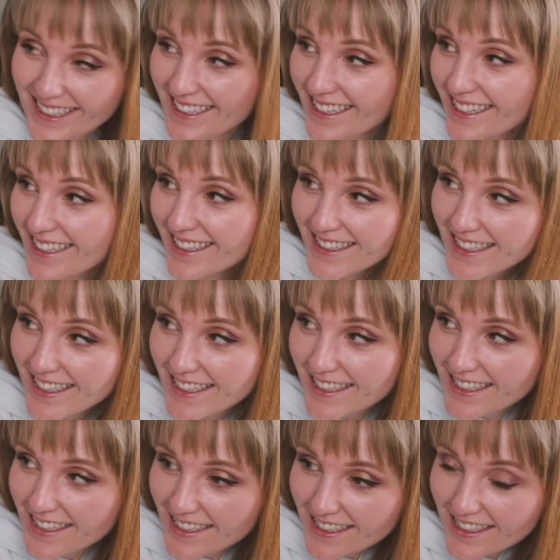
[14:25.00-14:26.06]

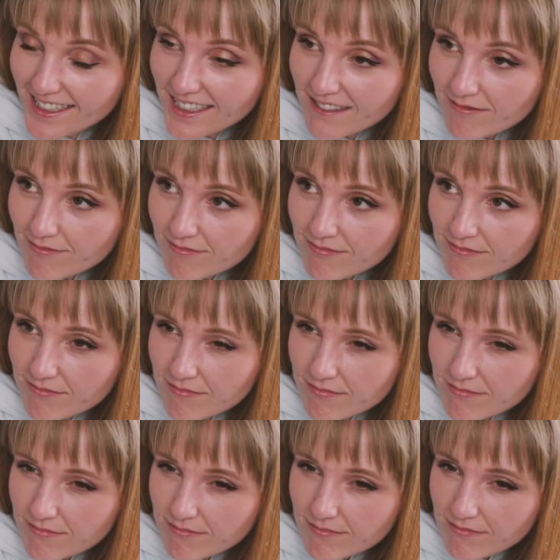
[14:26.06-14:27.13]

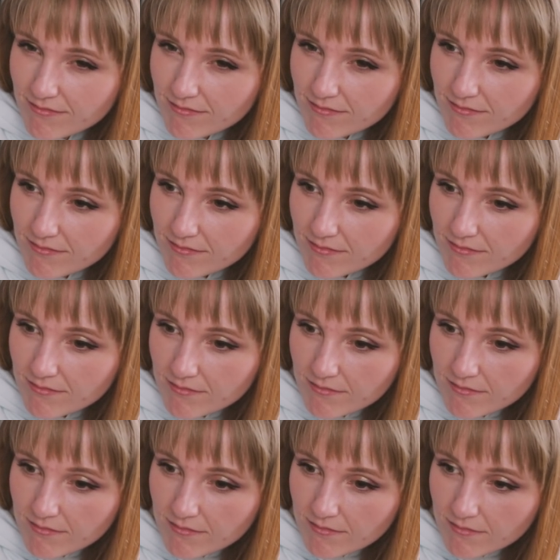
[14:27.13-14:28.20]

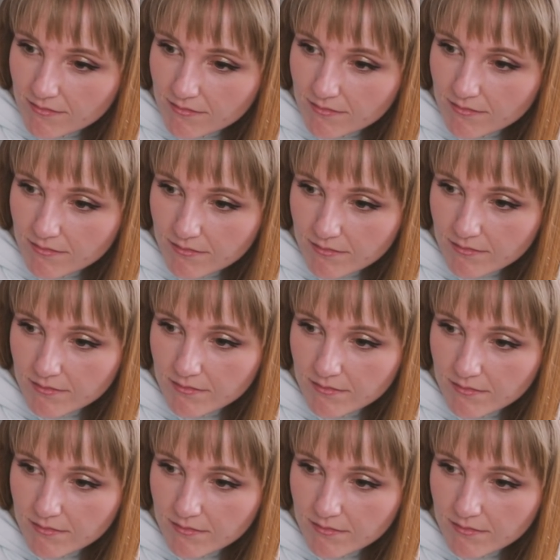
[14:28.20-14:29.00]
[no speech]